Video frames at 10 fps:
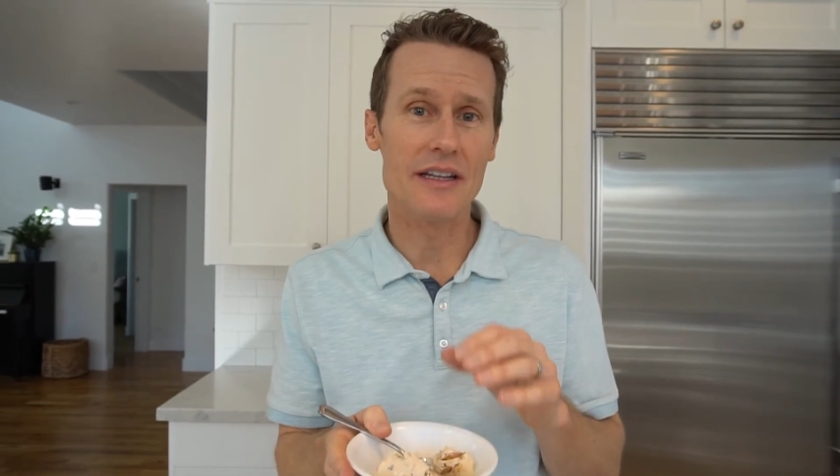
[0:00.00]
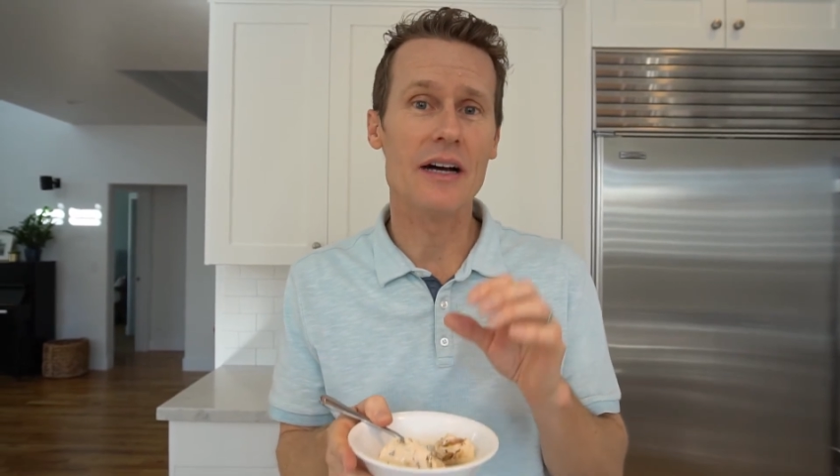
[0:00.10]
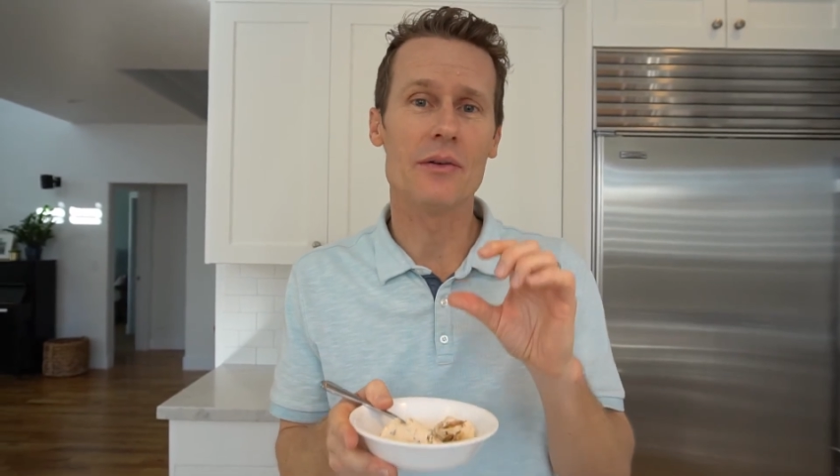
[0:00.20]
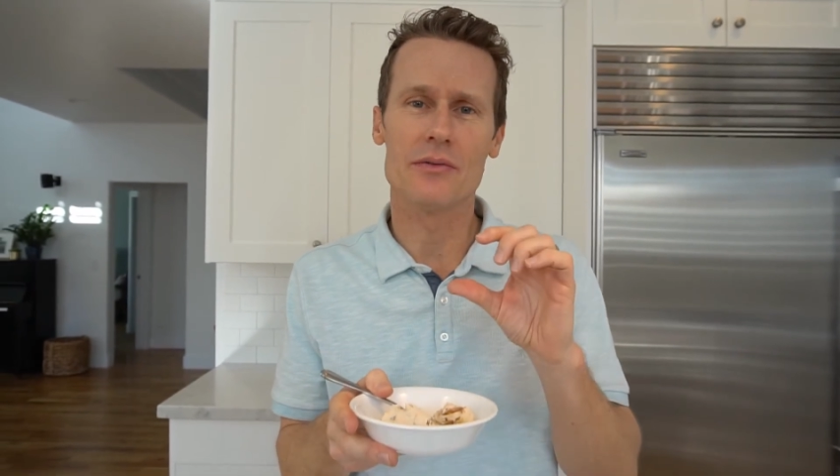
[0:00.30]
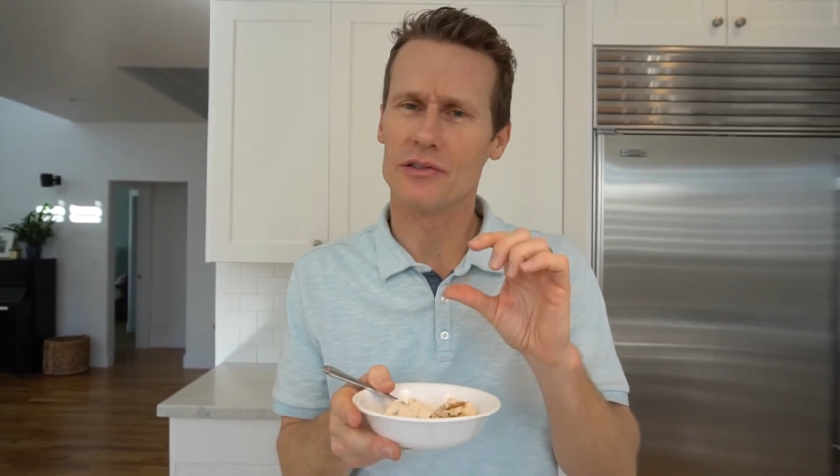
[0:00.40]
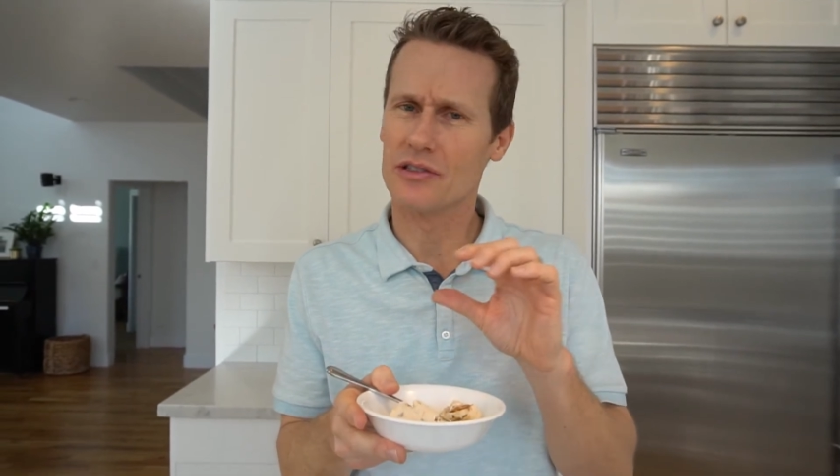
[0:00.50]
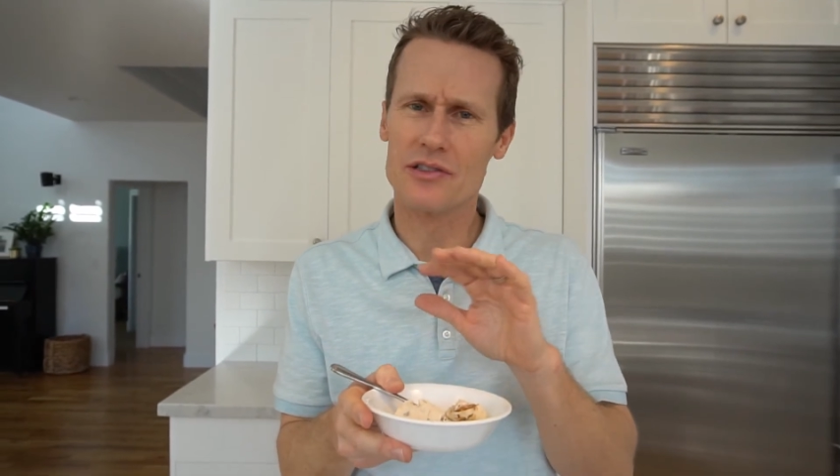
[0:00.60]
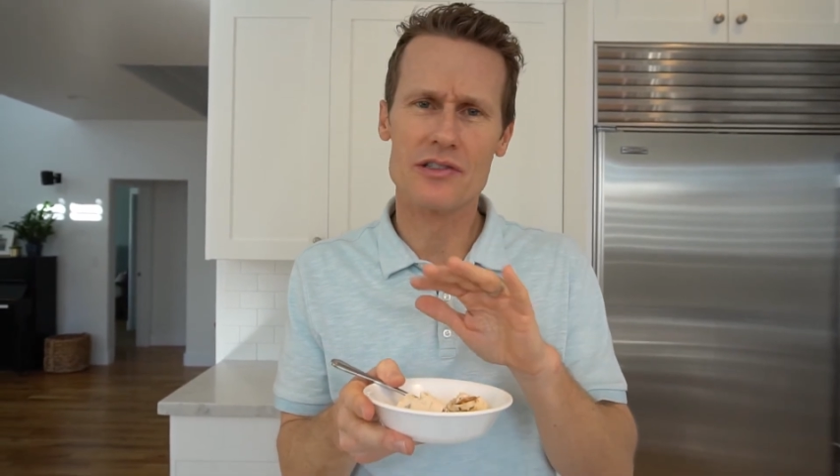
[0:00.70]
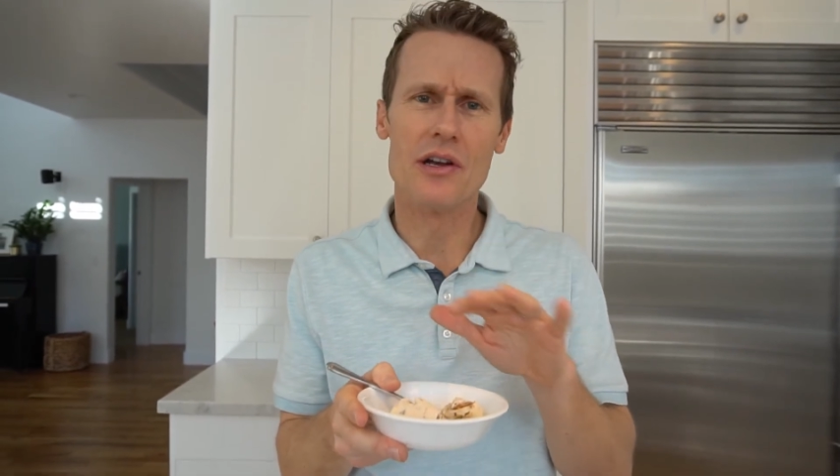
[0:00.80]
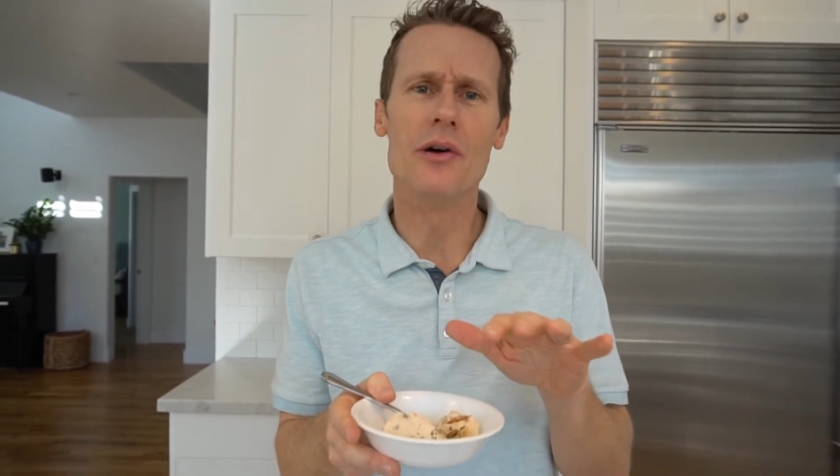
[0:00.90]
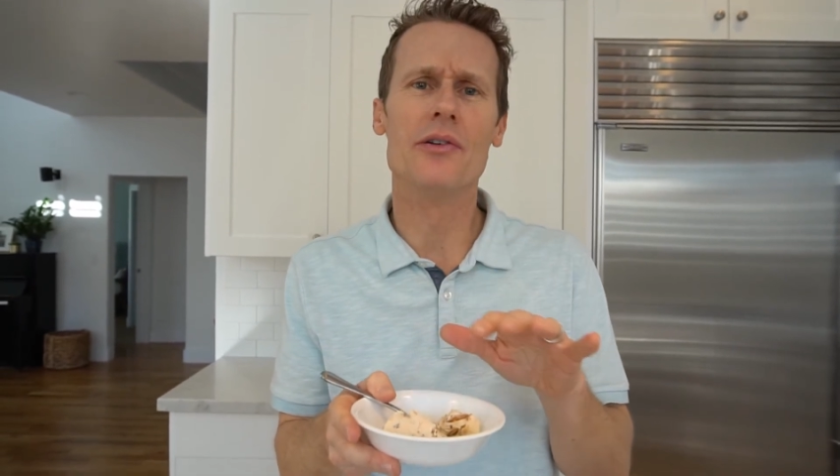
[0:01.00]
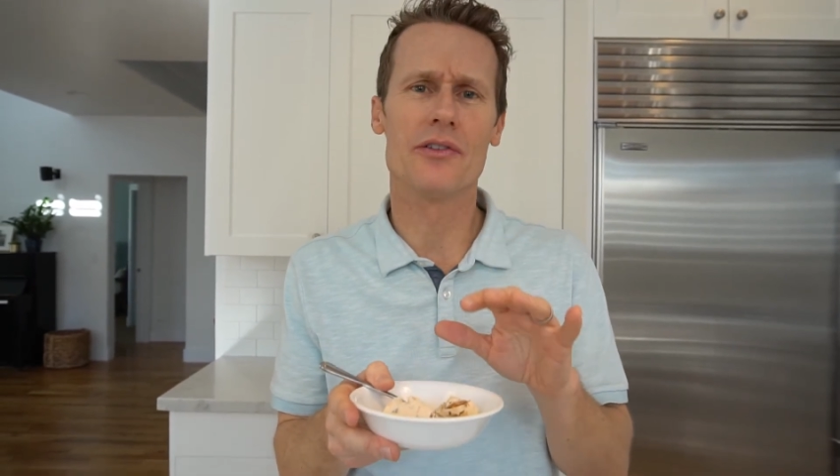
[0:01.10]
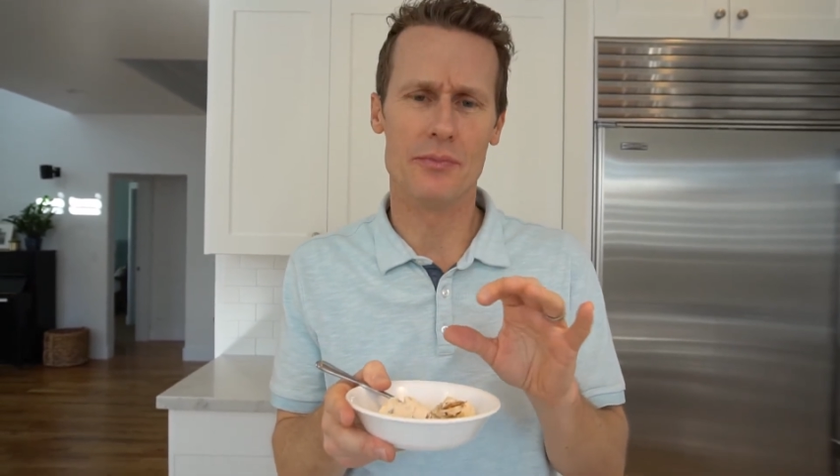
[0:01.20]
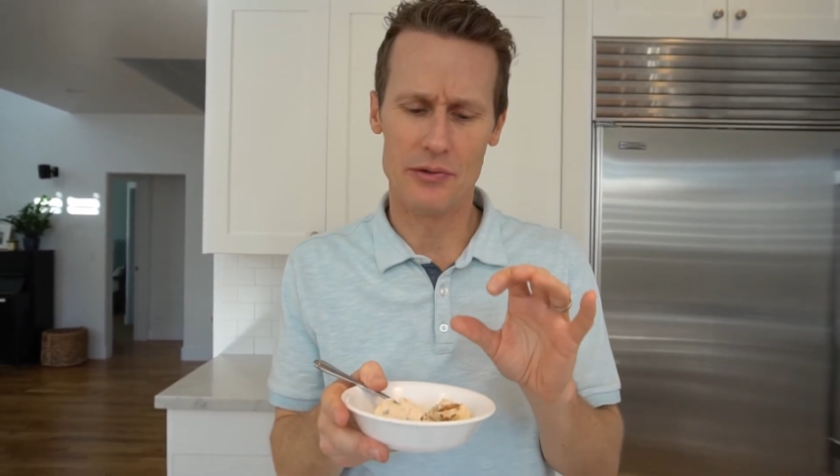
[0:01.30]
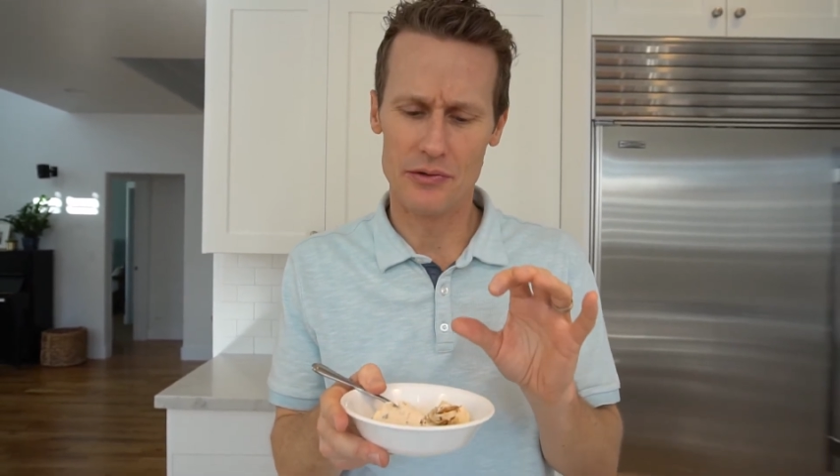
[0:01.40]
That one was just so
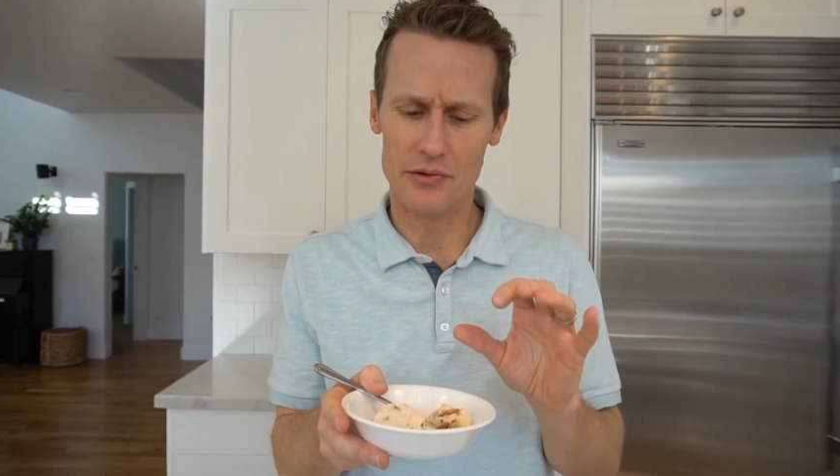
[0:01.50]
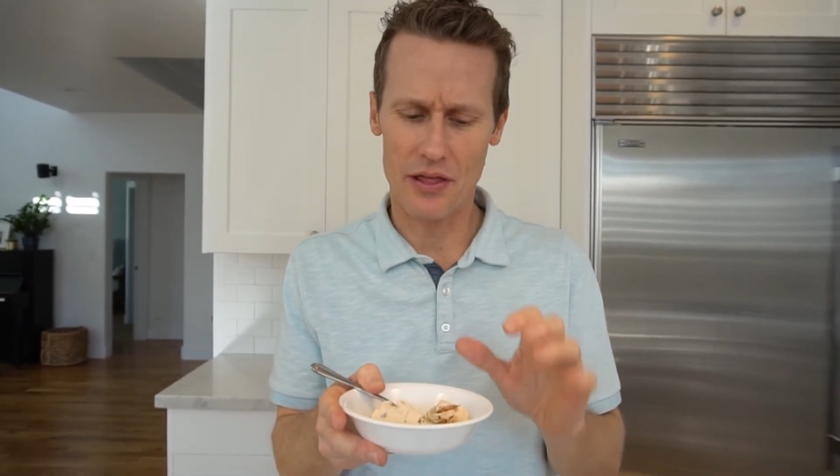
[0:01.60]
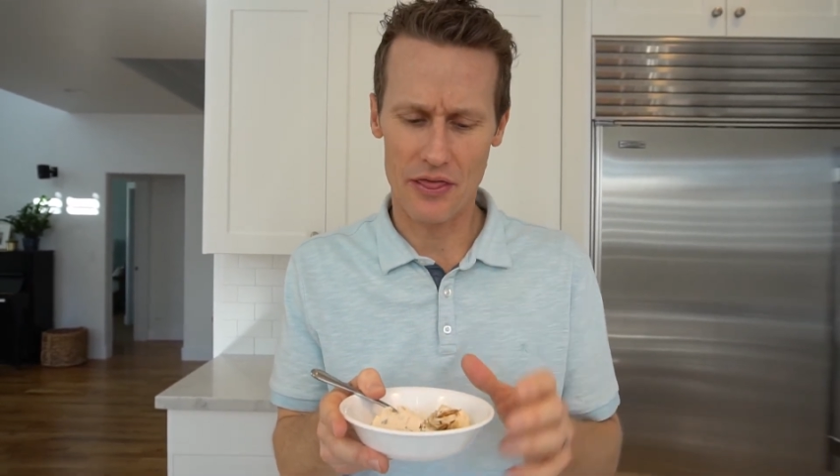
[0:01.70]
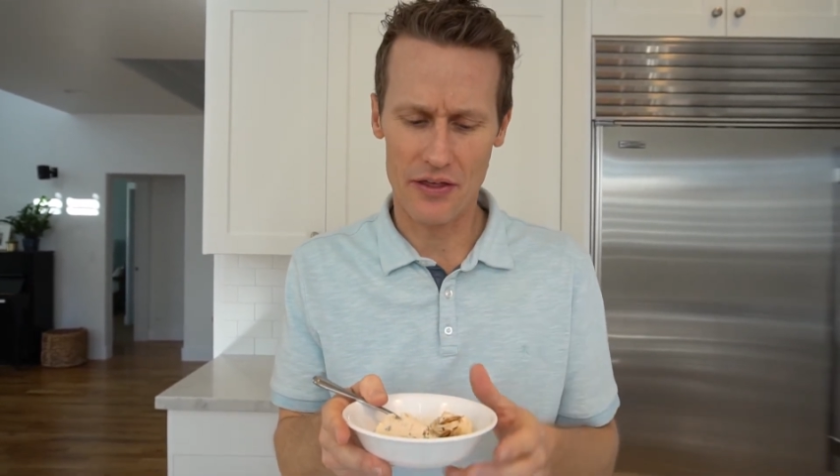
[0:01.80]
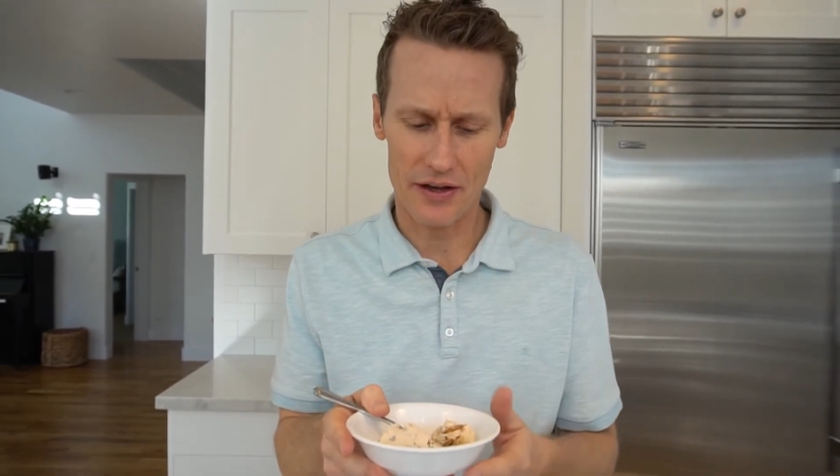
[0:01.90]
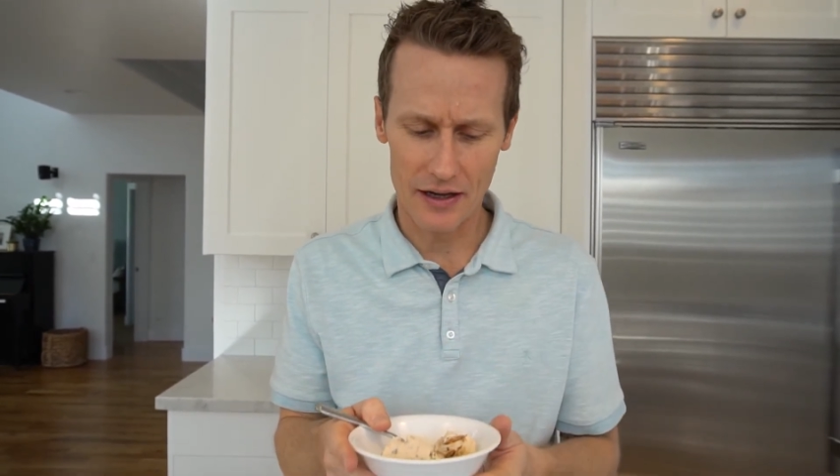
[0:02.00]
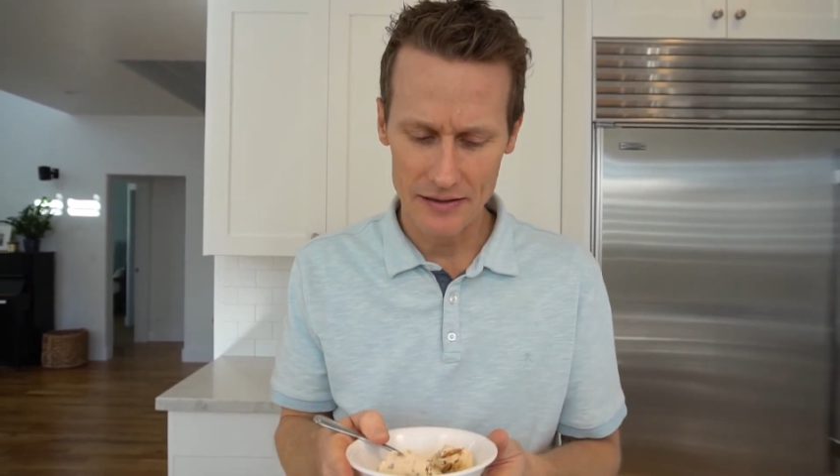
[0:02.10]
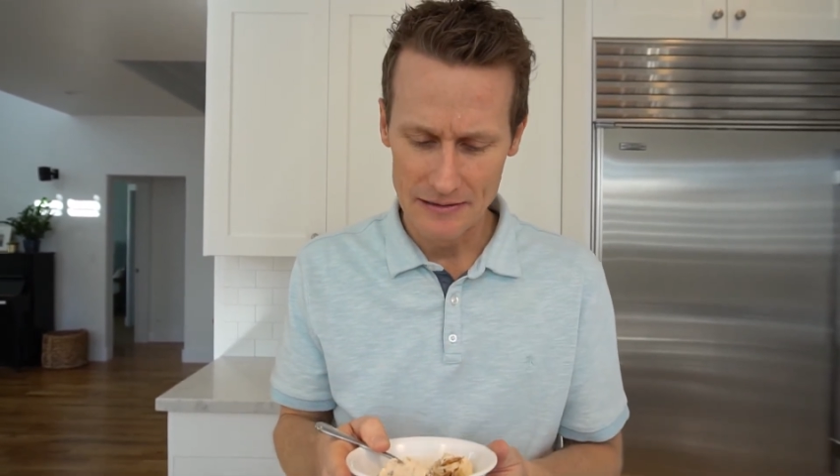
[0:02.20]
smooth and thick.